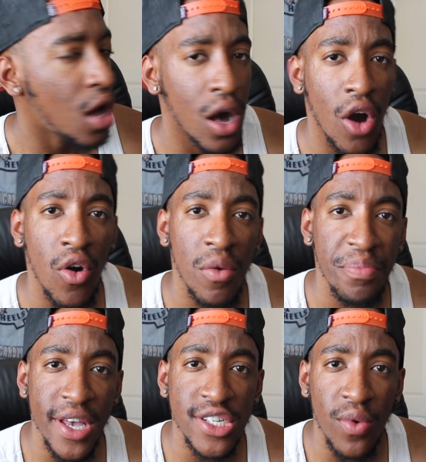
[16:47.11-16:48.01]

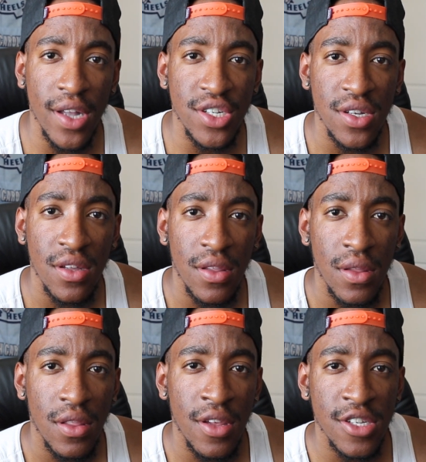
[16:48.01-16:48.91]
Uh-oh, V-switch,
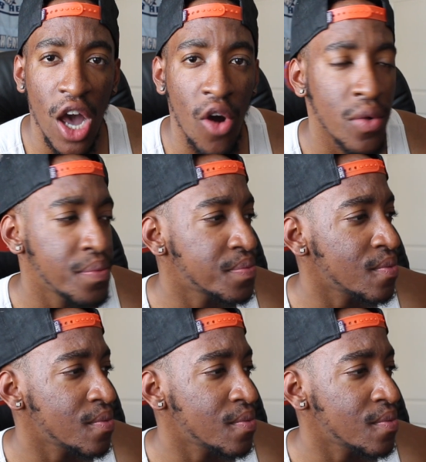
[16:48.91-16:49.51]
let's go.